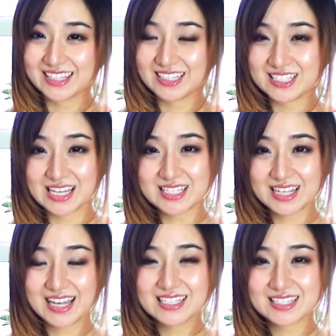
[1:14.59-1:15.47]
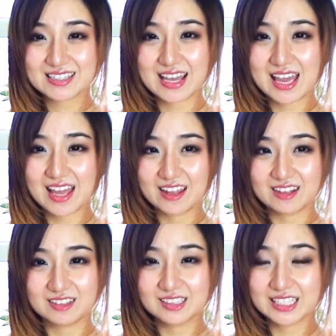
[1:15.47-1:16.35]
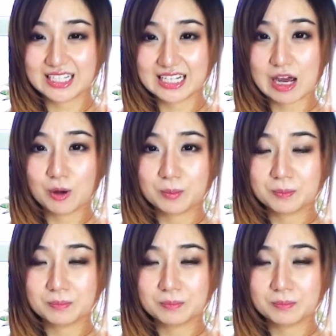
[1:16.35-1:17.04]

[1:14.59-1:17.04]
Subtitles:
the intestines and clean it out